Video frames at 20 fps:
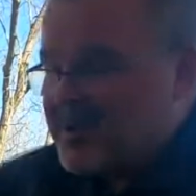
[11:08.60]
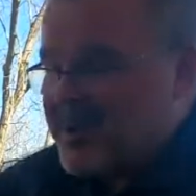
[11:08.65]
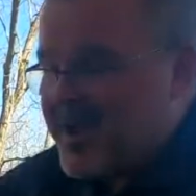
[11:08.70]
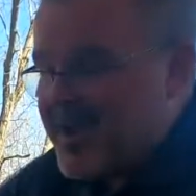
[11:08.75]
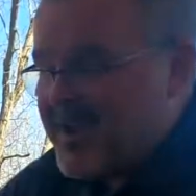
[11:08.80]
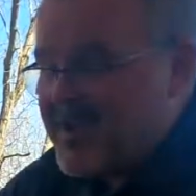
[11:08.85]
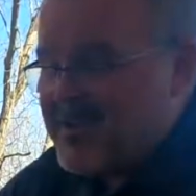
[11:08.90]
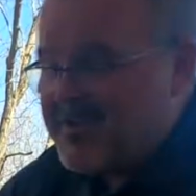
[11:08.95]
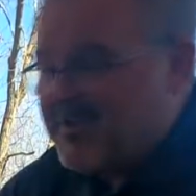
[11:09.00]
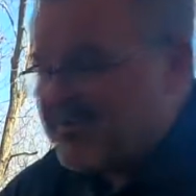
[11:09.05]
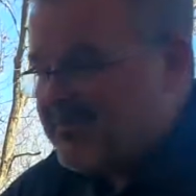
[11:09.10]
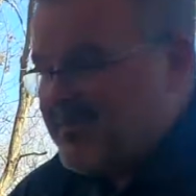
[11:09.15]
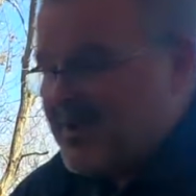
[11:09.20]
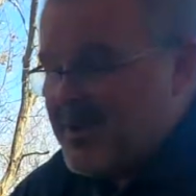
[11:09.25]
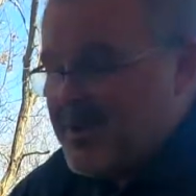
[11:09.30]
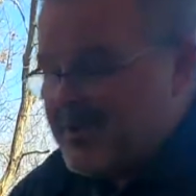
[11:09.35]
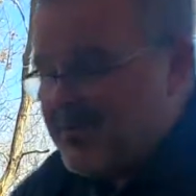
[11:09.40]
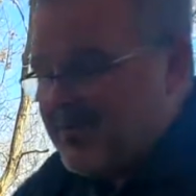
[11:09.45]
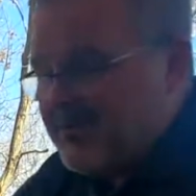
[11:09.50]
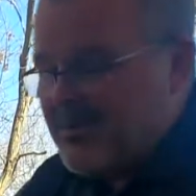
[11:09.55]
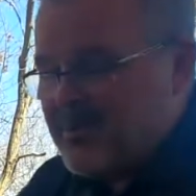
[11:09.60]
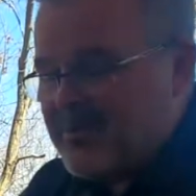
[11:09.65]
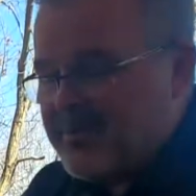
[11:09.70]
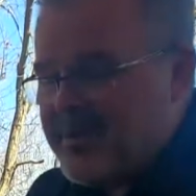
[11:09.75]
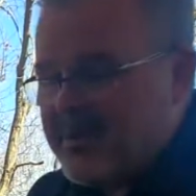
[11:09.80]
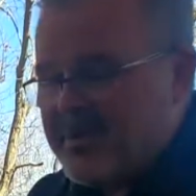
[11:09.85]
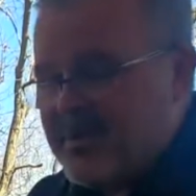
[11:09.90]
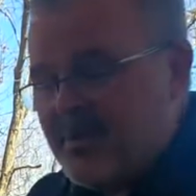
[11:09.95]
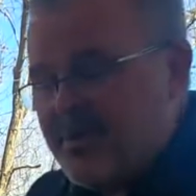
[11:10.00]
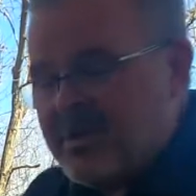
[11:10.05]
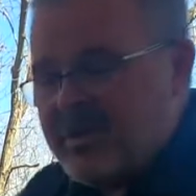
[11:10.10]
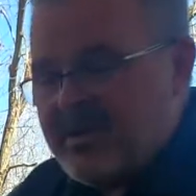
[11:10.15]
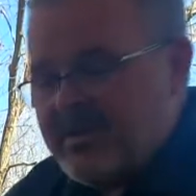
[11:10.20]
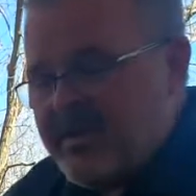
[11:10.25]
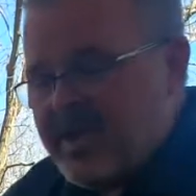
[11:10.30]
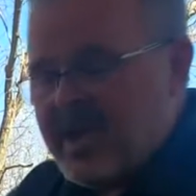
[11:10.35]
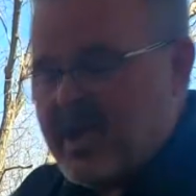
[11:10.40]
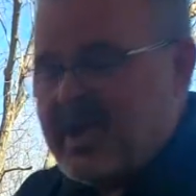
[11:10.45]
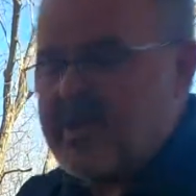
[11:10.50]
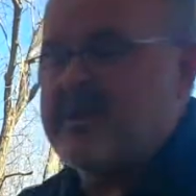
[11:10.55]
around and rolled down the window,
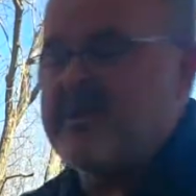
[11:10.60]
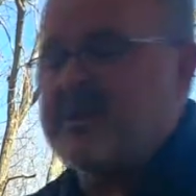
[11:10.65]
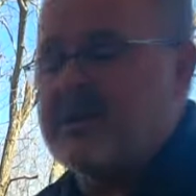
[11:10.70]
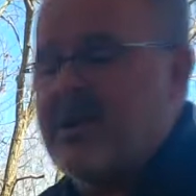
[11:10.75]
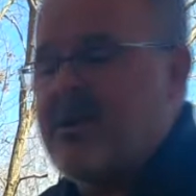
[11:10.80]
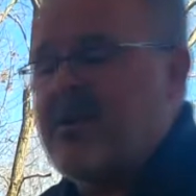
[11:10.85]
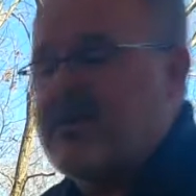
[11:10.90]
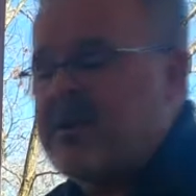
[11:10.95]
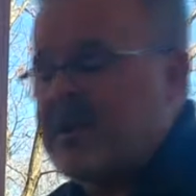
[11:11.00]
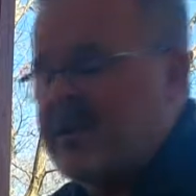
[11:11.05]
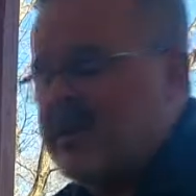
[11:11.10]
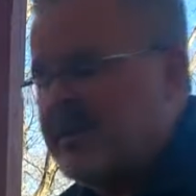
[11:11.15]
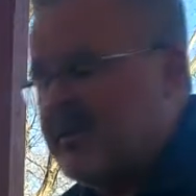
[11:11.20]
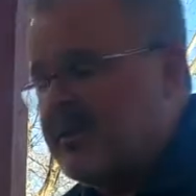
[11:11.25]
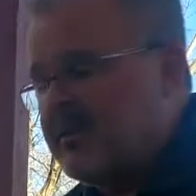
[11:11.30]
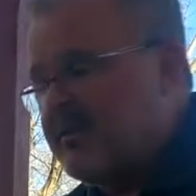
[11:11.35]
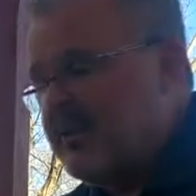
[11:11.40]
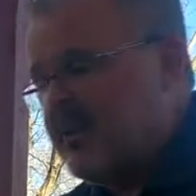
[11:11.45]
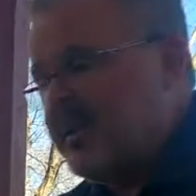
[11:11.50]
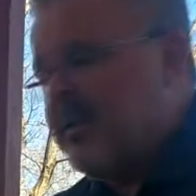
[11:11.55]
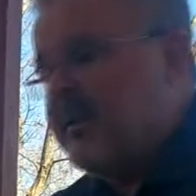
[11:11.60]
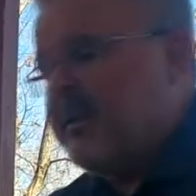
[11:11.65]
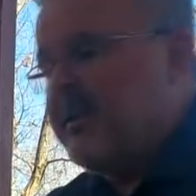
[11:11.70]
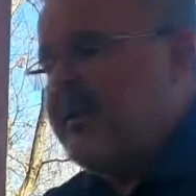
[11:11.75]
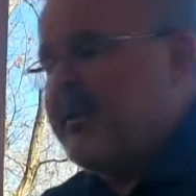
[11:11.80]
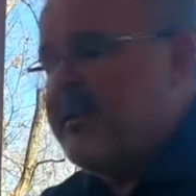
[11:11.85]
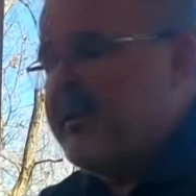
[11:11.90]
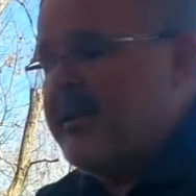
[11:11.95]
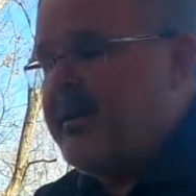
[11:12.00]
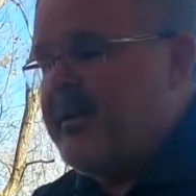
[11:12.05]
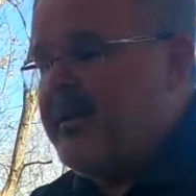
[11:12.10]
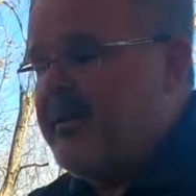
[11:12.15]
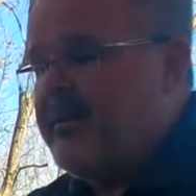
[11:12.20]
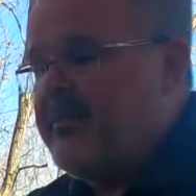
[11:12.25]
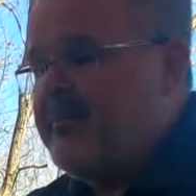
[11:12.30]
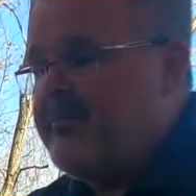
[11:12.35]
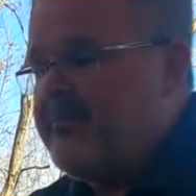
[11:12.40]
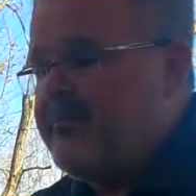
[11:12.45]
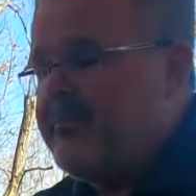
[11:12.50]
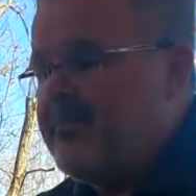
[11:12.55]
and they got to talking,
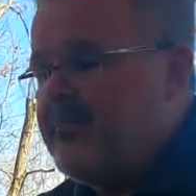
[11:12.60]
and